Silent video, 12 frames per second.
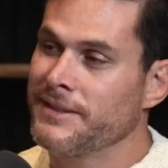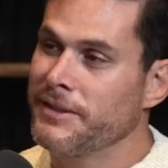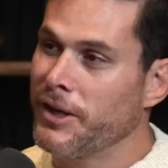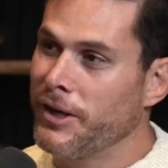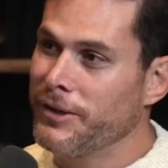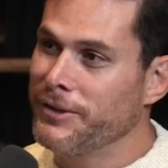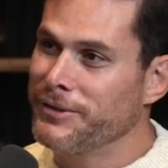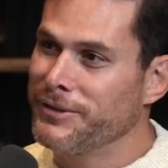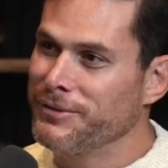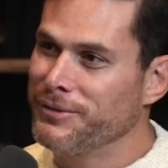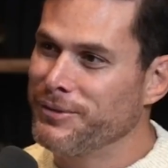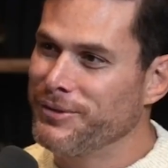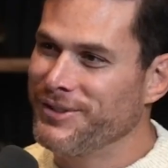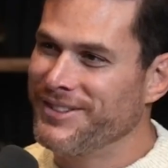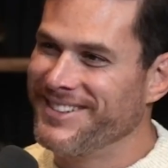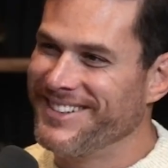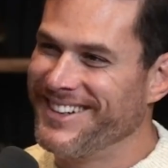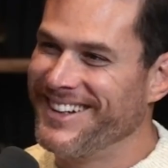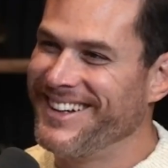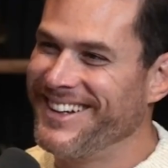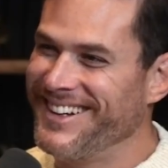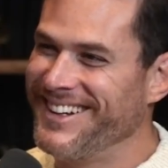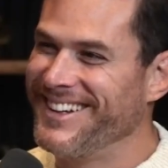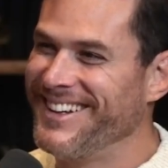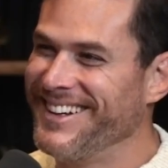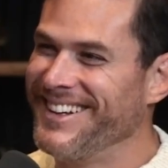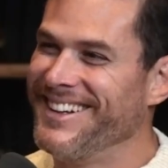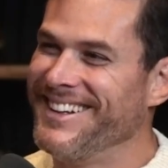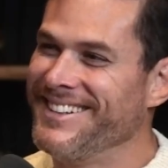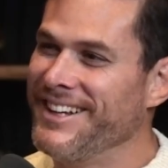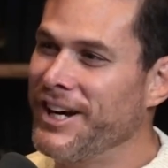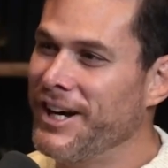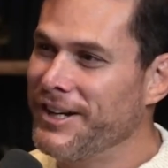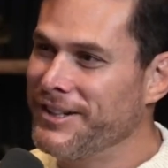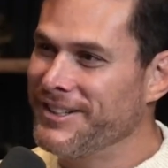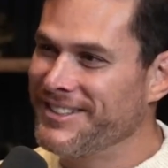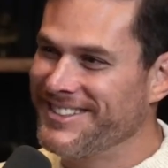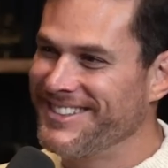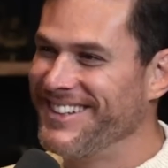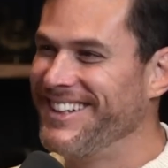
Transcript: That's the hardest thing to do. The hardest.